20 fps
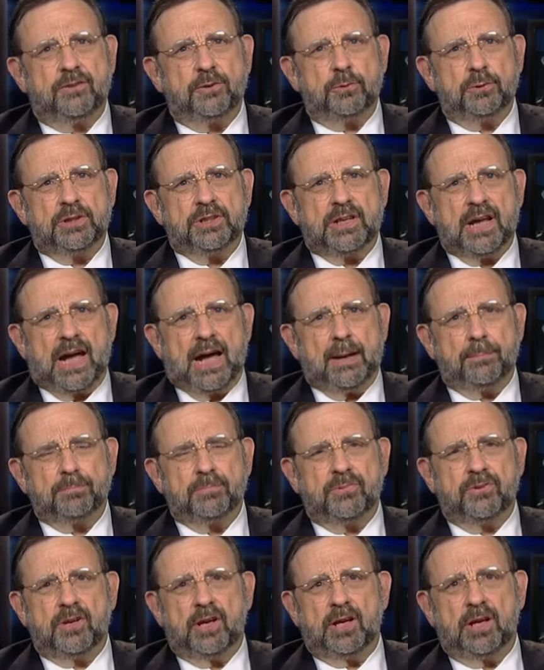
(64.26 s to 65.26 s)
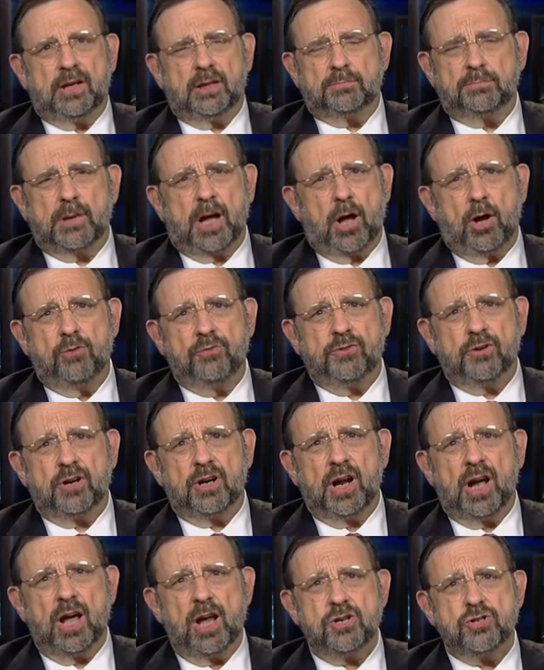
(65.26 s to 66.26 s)
to adopt uh, over
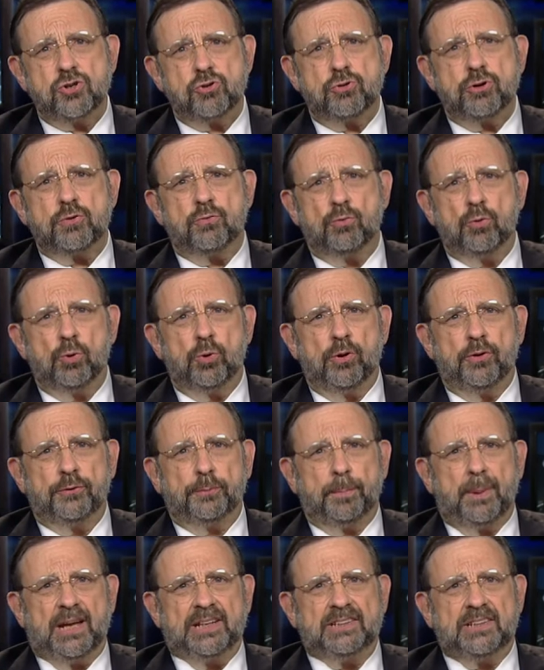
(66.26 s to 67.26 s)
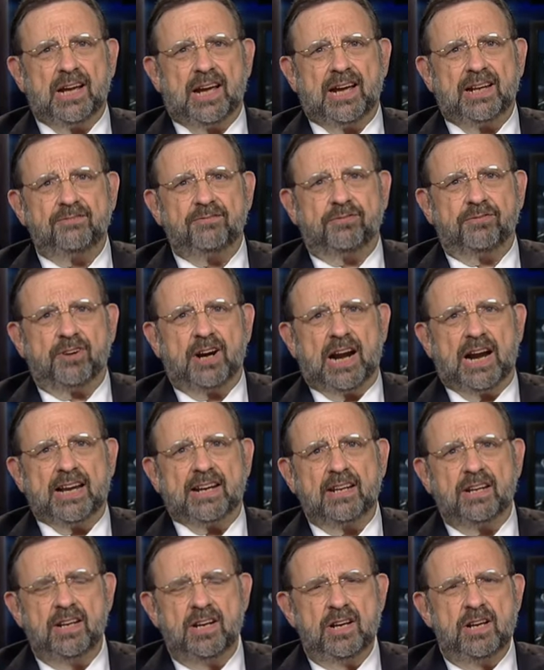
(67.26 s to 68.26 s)
100 rules by Dodd
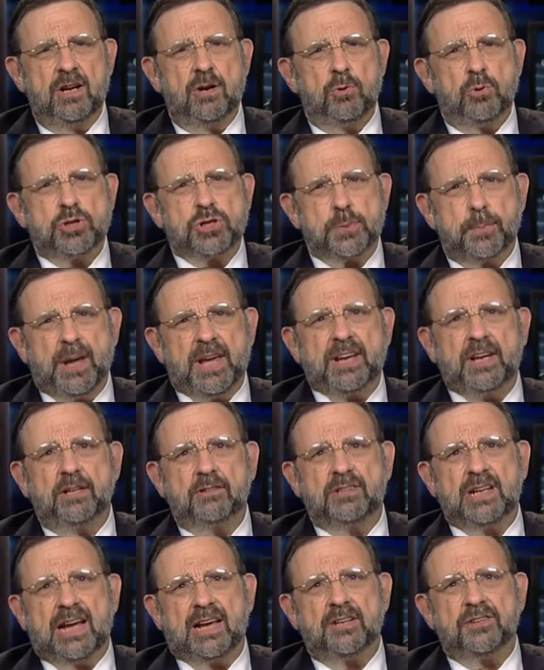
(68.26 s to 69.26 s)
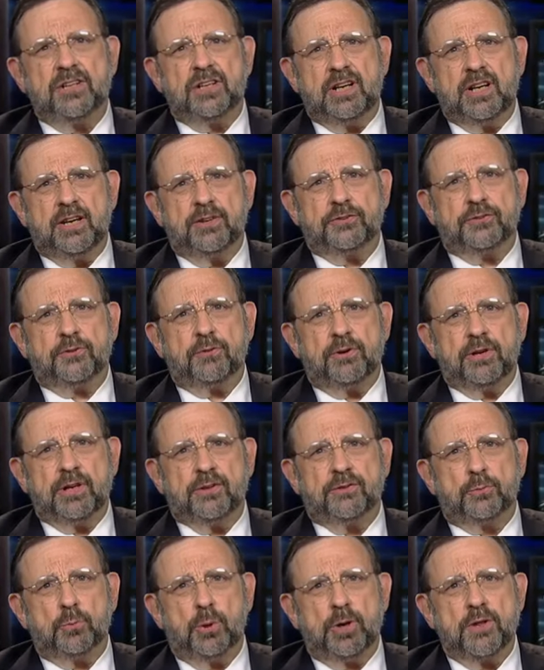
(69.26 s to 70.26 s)
Frank, which may go down in history
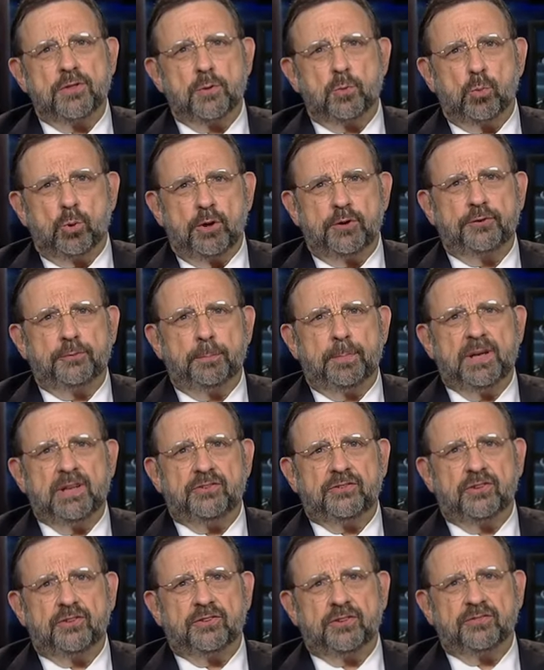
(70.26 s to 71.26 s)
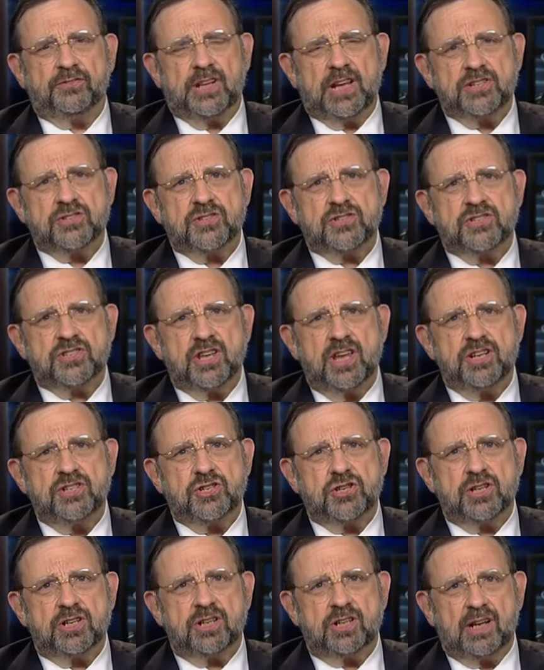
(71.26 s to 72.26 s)
as one of the worst pieces of
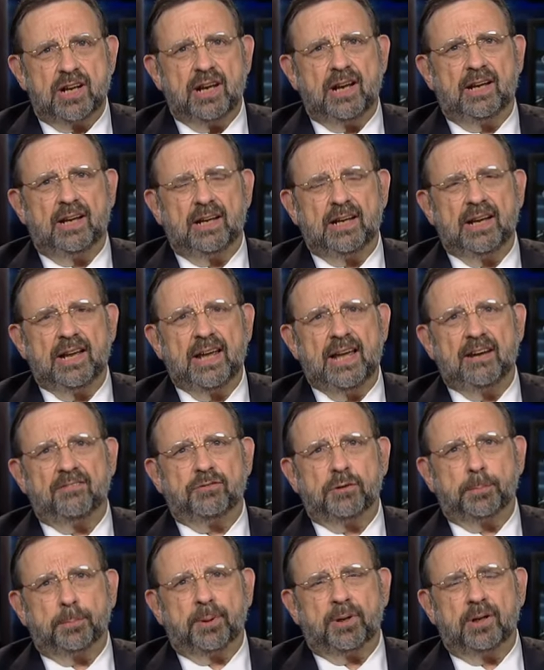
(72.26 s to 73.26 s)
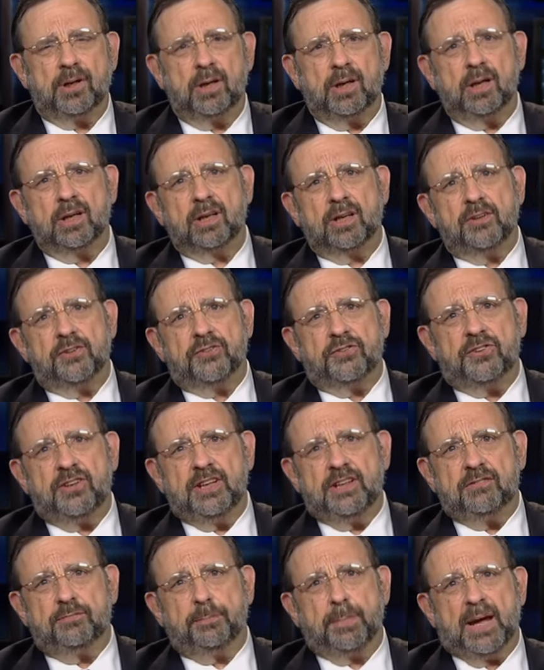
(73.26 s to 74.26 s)
legislation uh, ever per, uh,
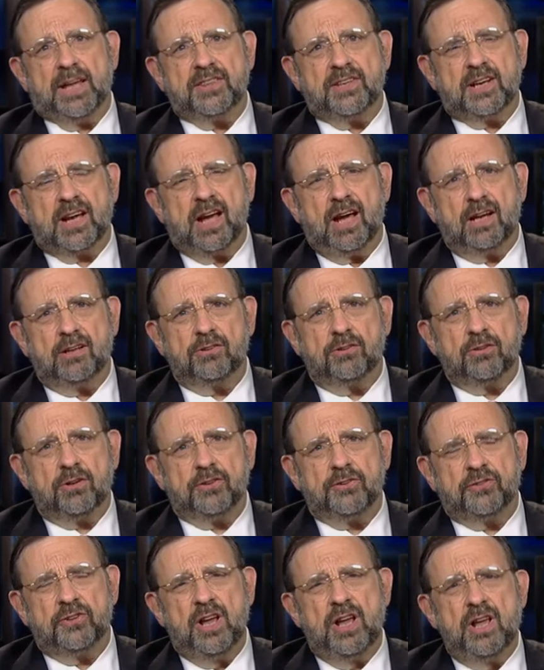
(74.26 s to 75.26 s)
conceived by the Congress.